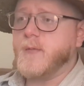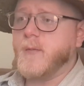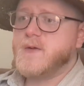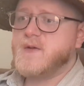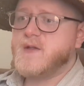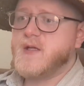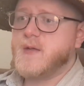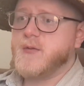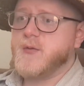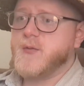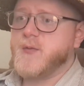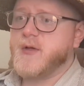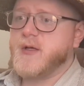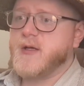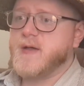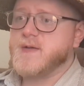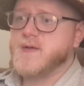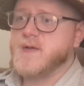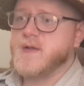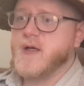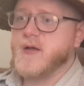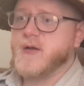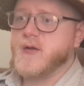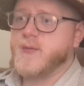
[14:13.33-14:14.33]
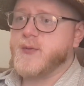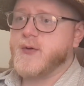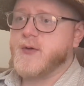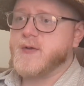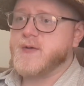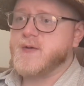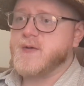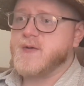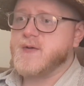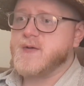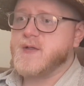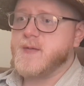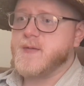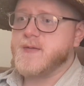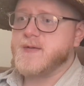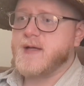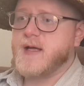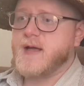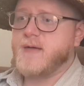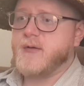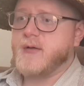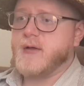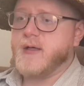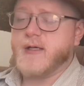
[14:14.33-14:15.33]
simply because the other person seems
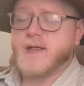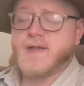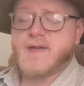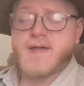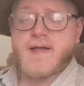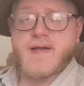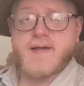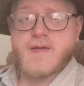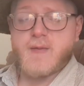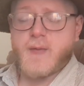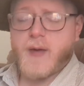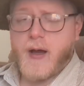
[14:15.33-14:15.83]
to have a lick of sense